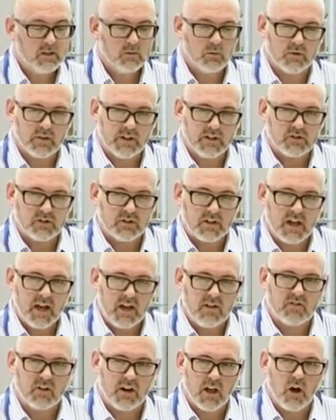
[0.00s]
What they sort of
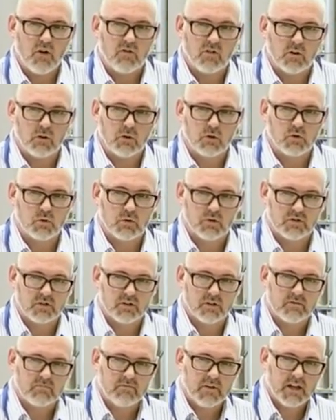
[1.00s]
carefully overlooked was
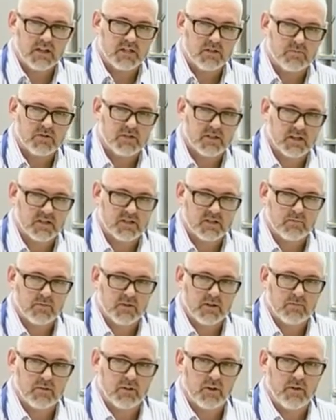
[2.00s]
that 90% of the
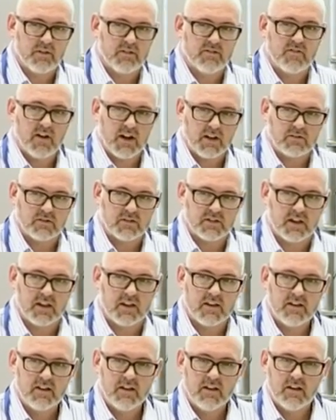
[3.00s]
people that are in the
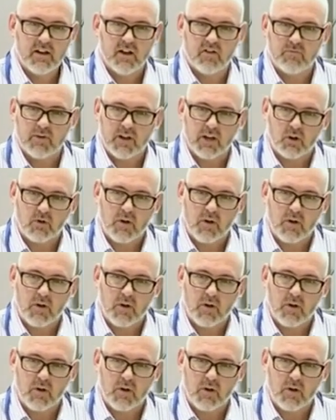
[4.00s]
faculty have been